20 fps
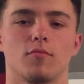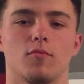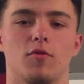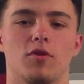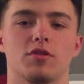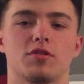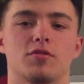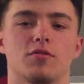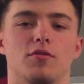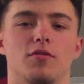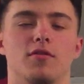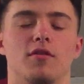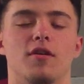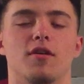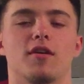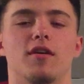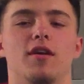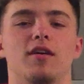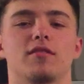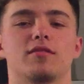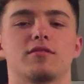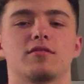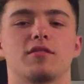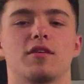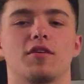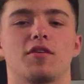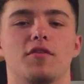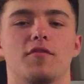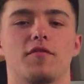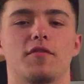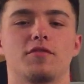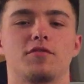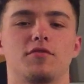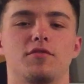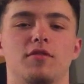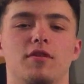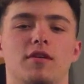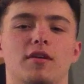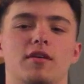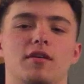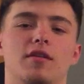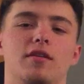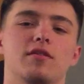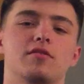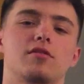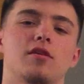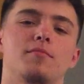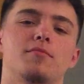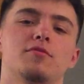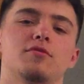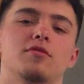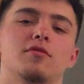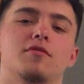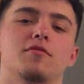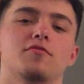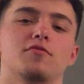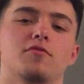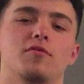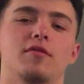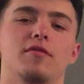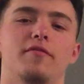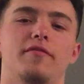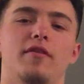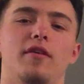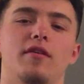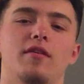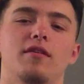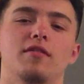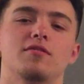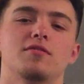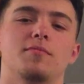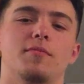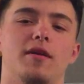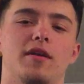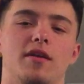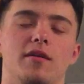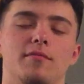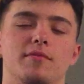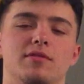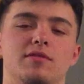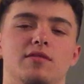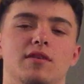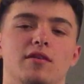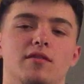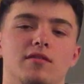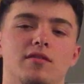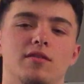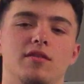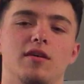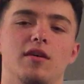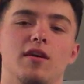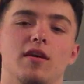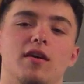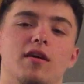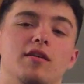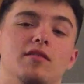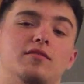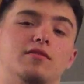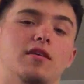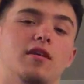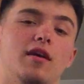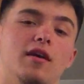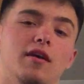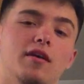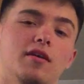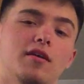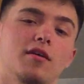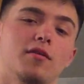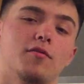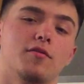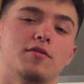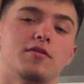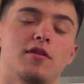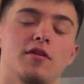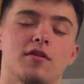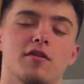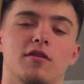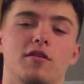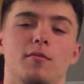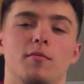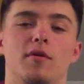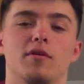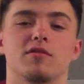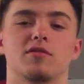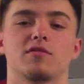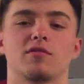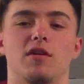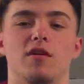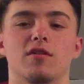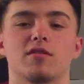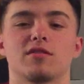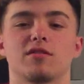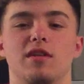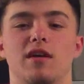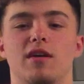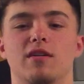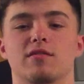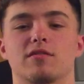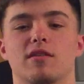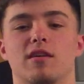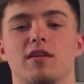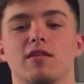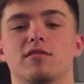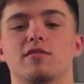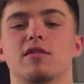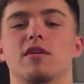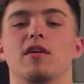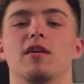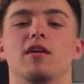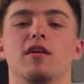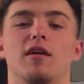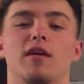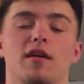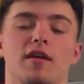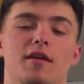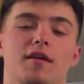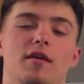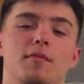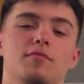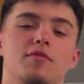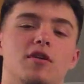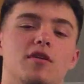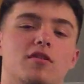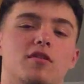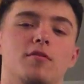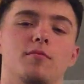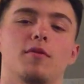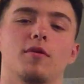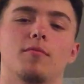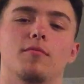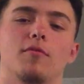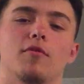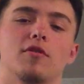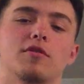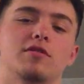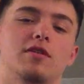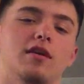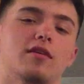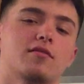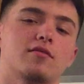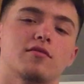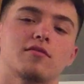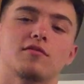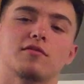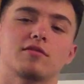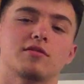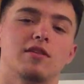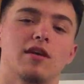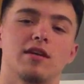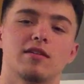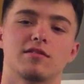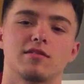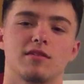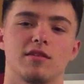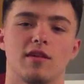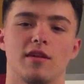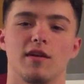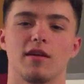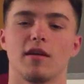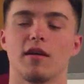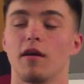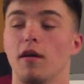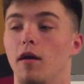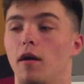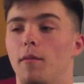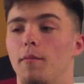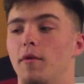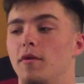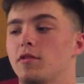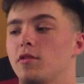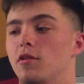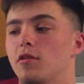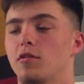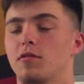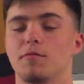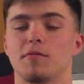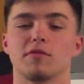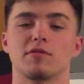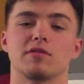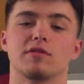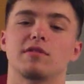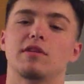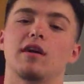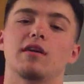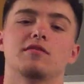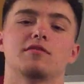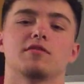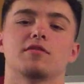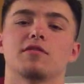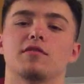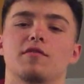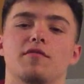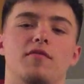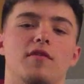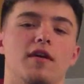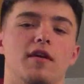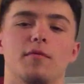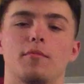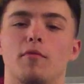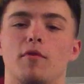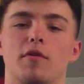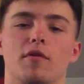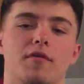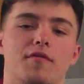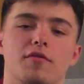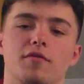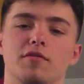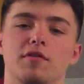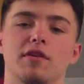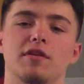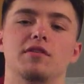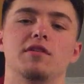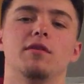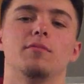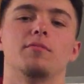What's going on, guys? Thank you for tuning into this episode of Twin Finance. My name is Dylan, and today we're talking about stock stats, guys. And I'm talking about more technical stats today. I'm not talking about the stats you're going to find more if you dig